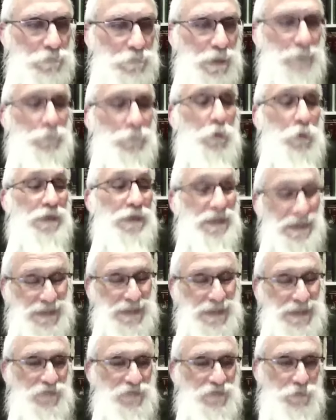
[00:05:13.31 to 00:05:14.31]
I'm going
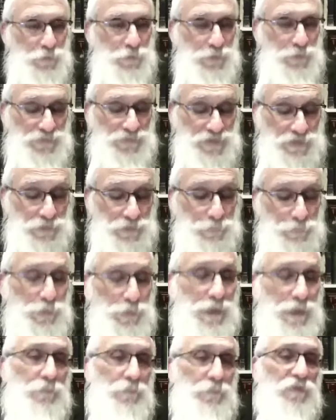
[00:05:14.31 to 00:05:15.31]
against the will of Hashem.
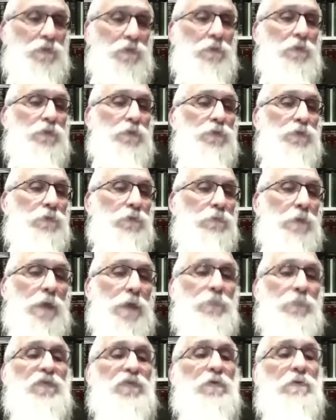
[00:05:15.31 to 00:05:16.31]
But I'm still a Jew.
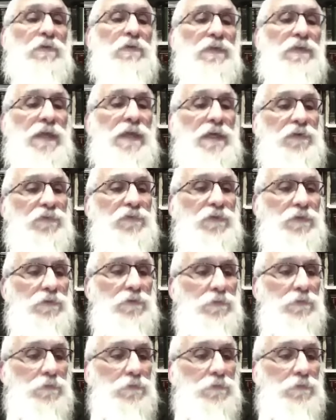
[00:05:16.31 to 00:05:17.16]
I'm still connected.